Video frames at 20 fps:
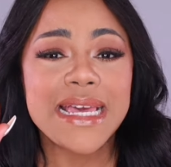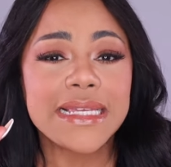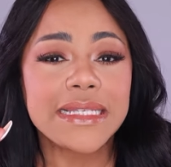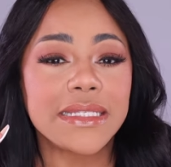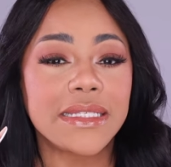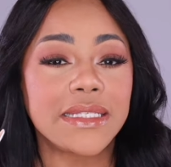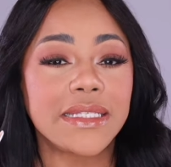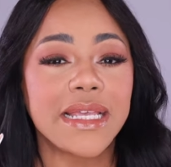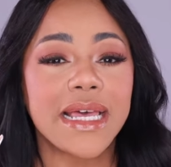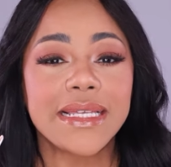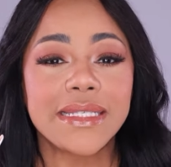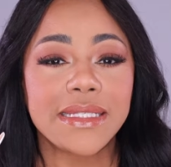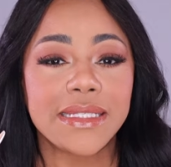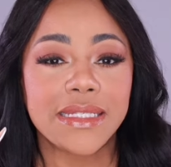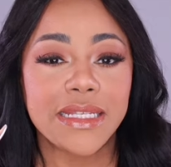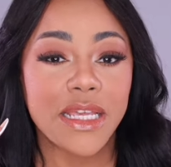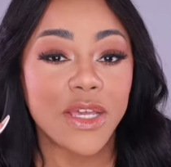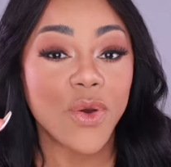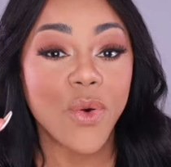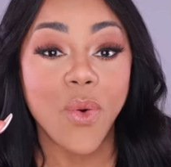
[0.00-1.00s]

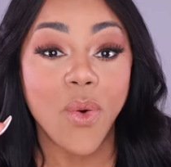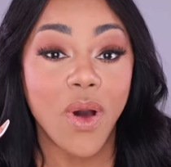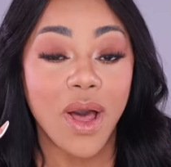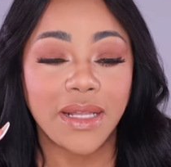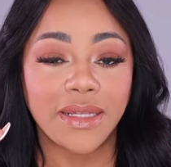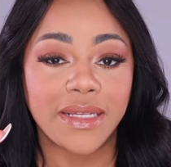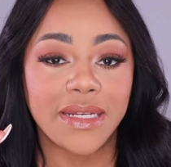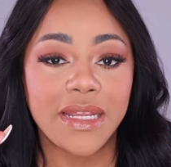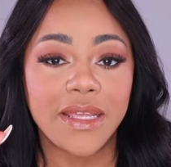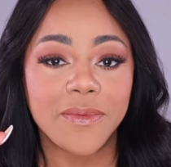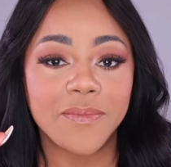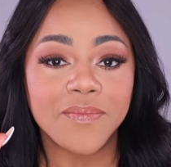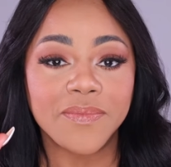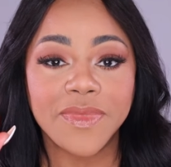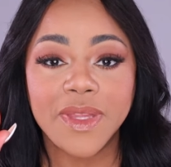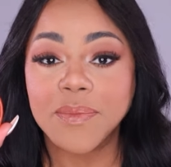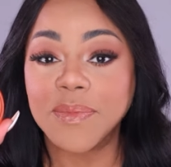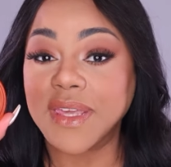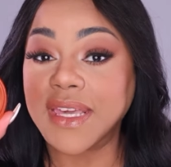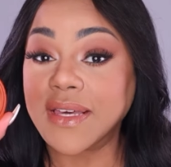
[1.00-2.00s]
zesty quality
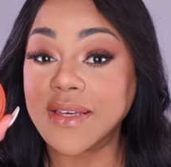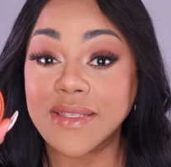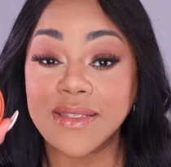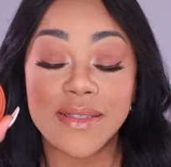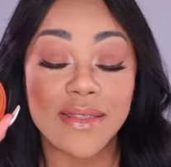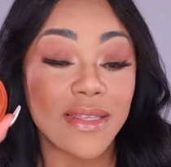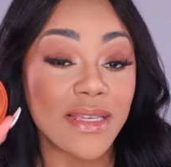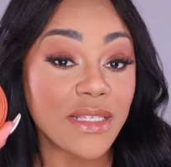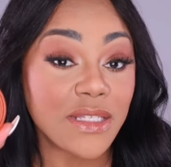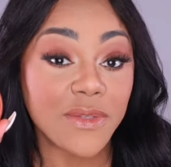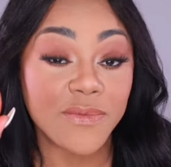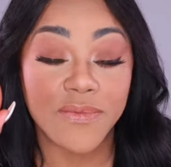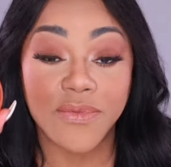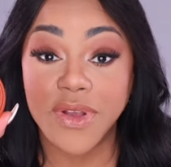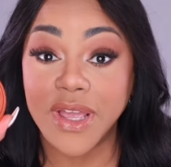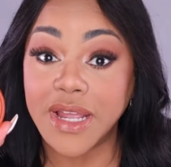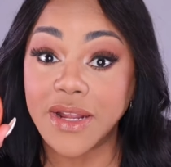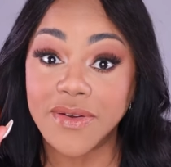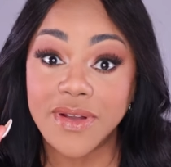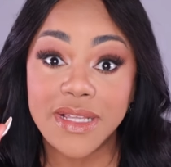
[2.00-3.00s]
because this
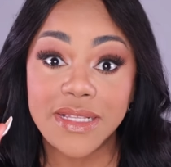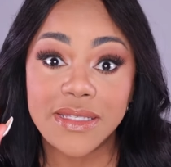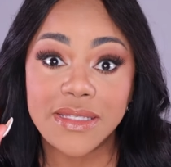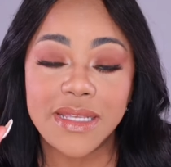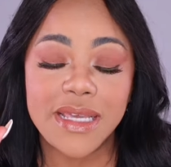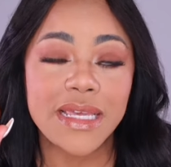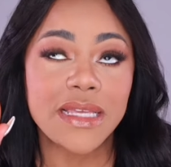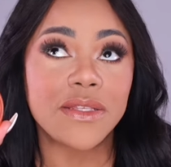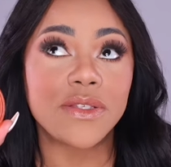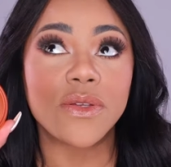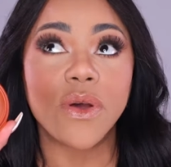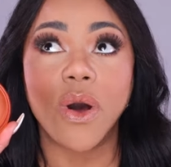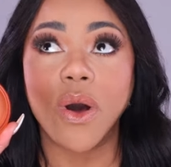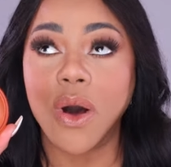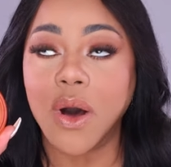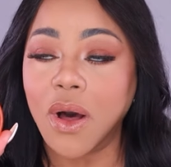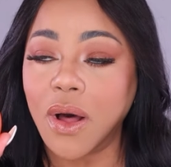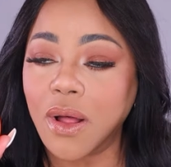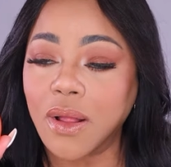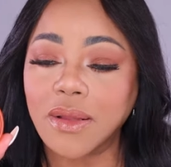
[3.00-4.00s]
fragrance is
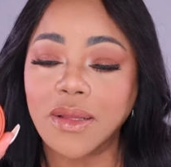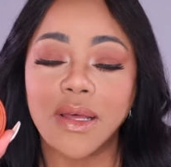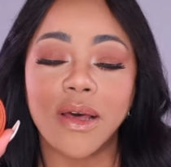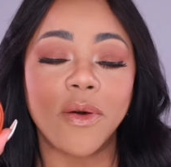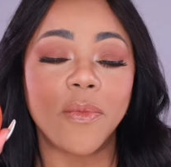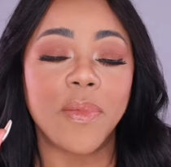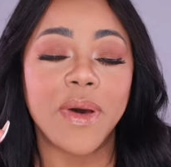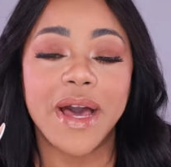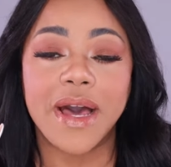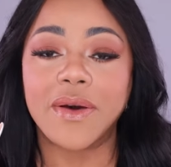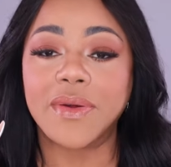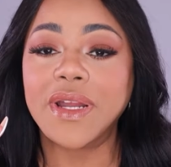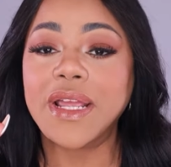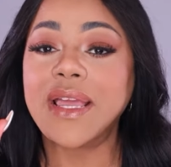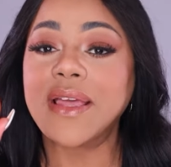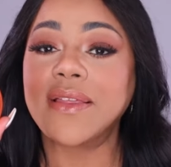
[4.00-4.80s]
all about